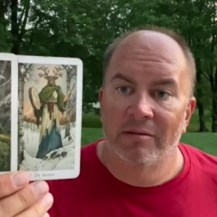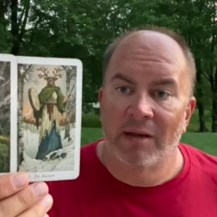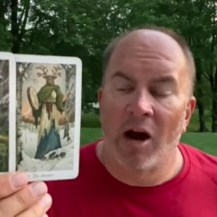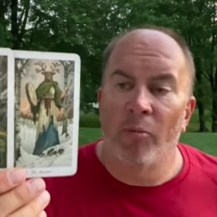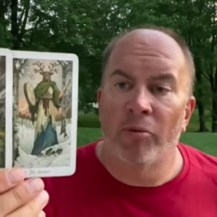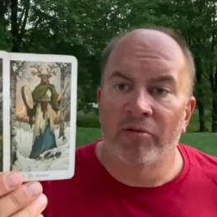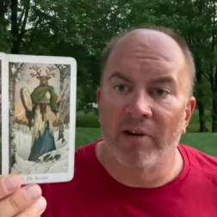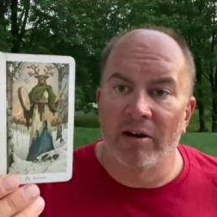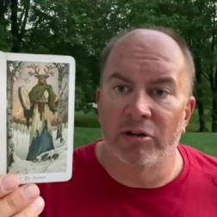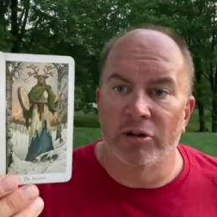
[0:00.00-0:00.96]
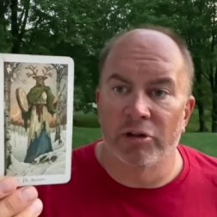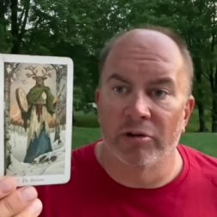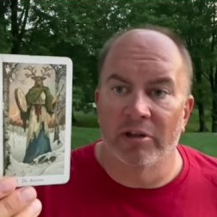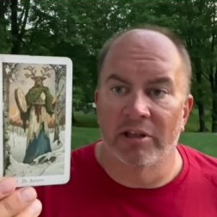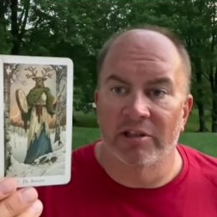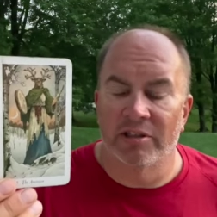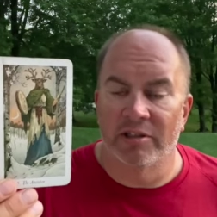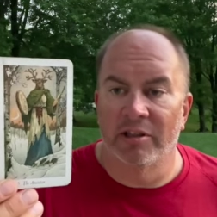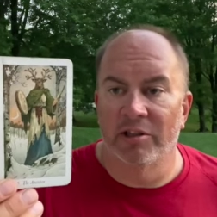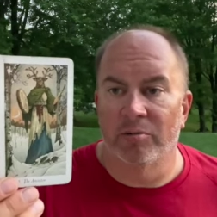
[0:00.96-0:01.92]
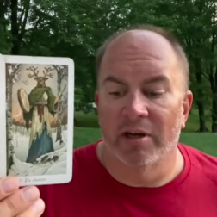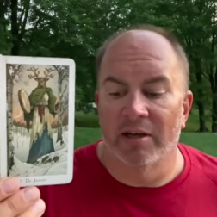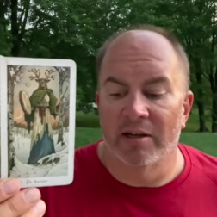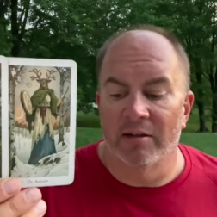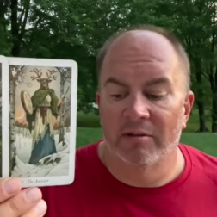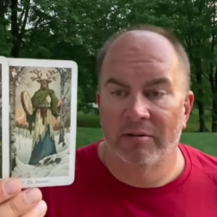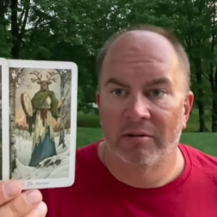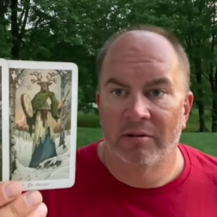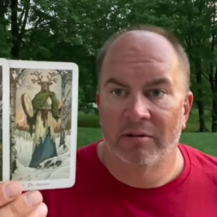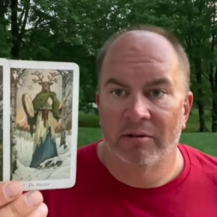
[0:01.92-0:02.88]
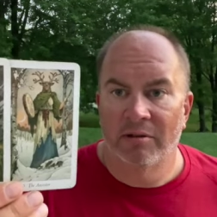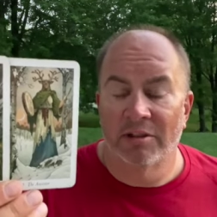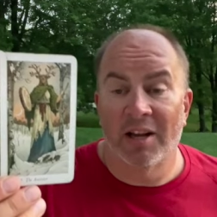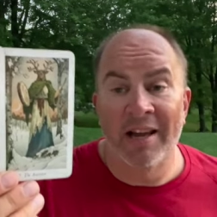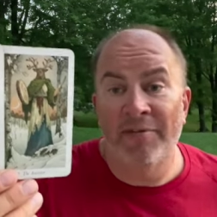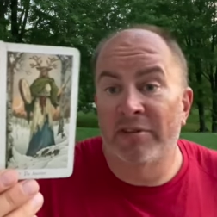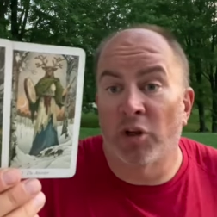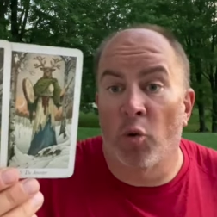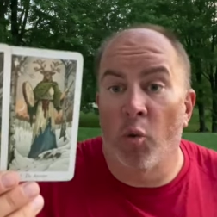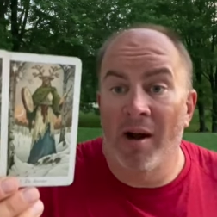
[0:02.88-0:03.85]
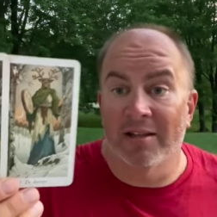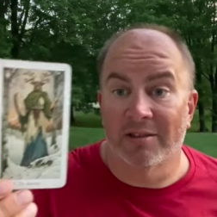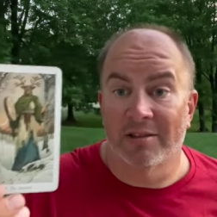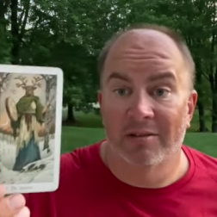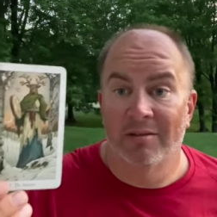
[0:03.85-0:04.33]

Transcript: how profound your journey is, is right now. Because life is a quest.